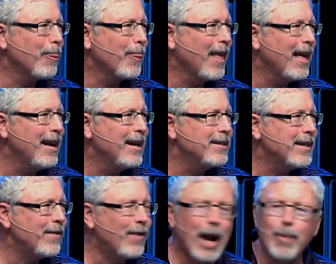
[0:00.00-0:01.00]
Has that
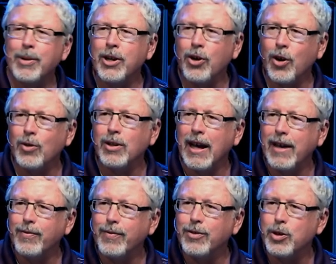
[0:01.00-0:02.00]
ever happened in your own life,
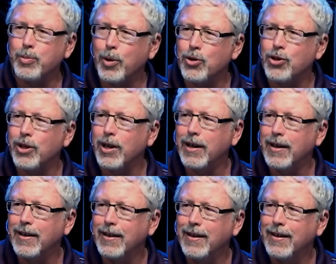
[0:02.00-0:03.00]
just personally?
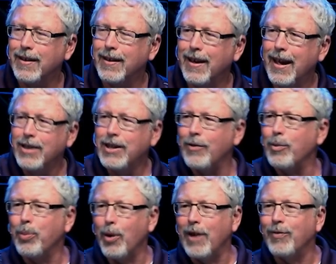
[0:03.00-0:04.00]
Do you ever
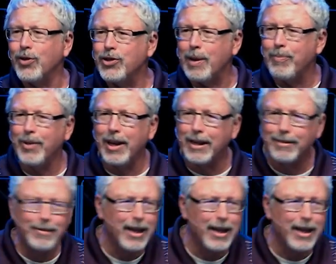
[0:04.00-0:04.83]
pray for something?